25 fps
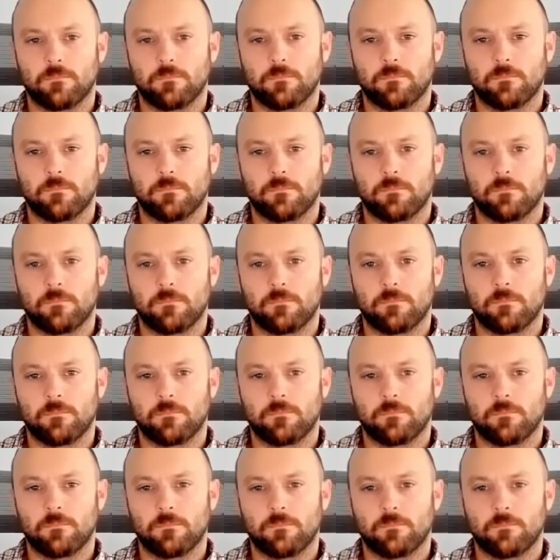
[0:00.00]

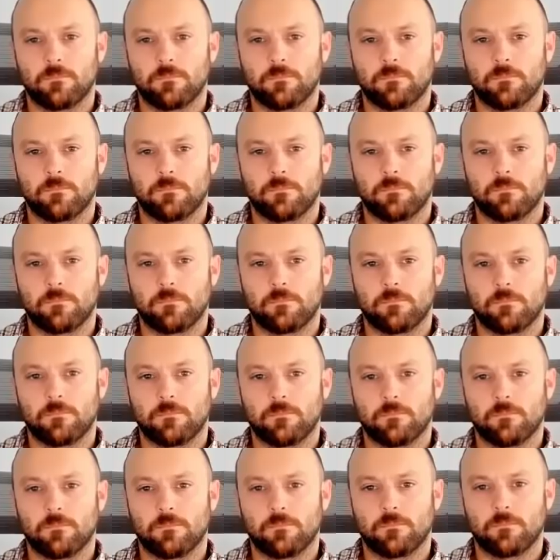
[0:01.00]

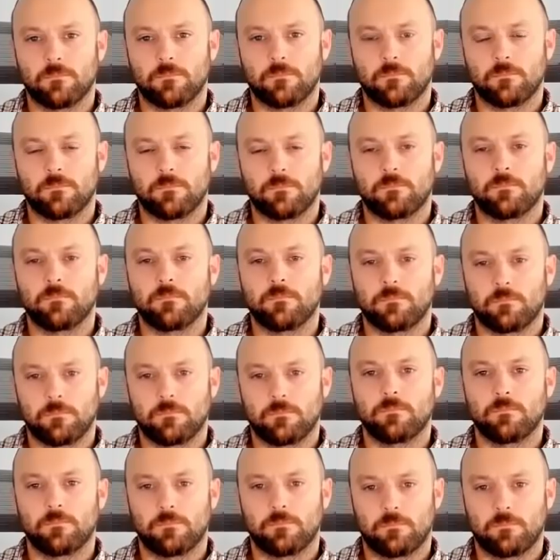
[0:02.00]

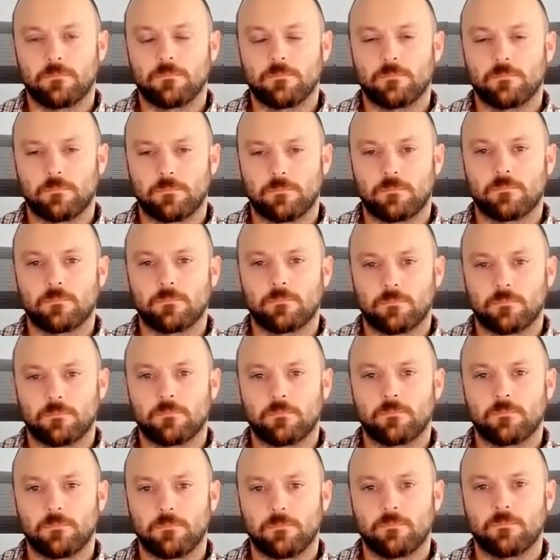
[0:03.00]

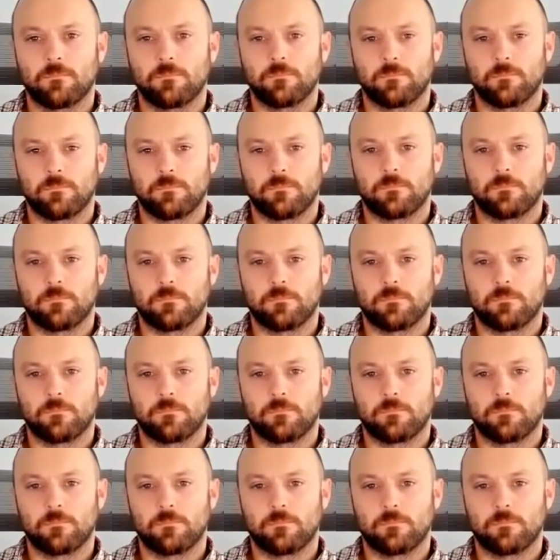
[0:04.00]
(silent)